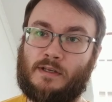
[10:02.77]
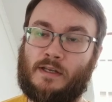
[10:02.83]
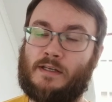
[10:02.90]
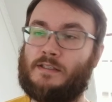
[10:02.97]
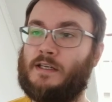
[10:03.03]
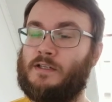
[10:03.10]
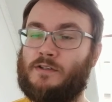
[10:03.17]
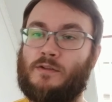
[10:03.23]

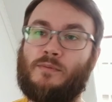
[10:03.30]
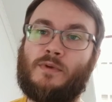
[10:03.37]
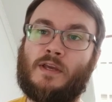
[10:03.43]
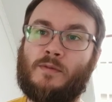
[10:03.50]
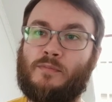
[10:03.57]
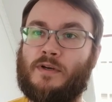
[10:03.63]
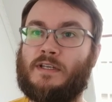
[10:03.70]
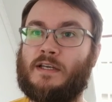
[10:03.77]
essentially we can
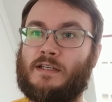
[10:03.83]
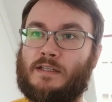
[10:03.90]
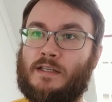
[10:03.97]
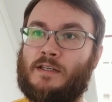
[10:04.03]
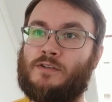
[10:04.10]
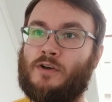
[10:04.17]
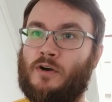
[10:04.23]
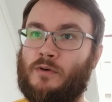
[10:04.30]
predict that
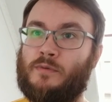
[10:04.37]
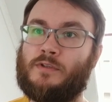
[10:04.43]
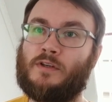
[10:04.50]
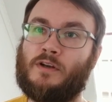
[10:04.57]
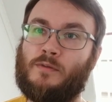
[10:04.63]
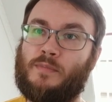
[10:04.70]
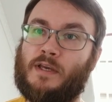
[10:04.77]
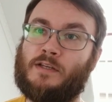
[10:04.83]
it's always going
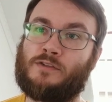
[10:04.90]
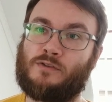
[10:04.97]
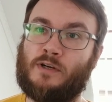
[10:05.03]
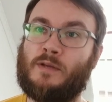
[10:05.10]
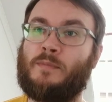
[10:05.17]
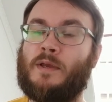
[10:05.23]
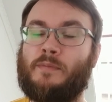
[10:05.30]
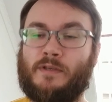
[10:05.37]
to be a string,
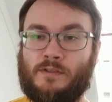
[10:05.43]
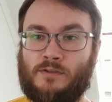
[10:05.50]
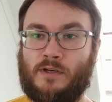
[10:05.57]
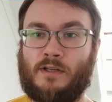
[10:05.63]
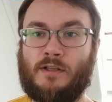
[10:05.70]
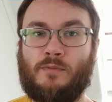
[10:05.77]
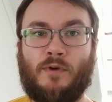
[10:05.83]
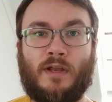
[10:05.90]
maybe
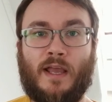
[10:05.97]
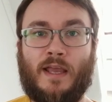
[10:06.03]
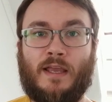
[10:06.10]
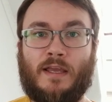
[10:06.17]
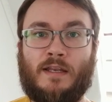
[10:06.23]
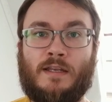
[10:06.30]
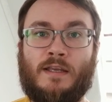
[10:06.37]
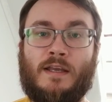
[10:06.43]
string that we're getting
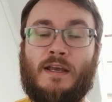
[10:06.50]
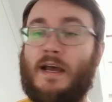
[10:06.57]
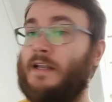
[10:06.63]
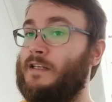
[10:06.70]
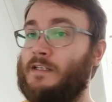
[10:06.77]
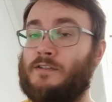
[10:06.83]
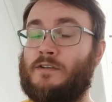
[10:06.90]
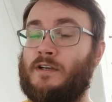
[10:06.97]
in. And
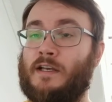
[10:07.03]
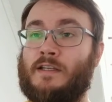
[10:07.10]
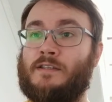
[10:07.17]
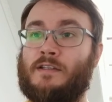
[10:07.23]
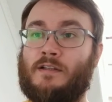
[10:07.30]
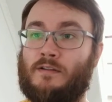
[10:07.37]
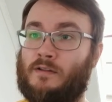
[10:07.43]
dicts are nice.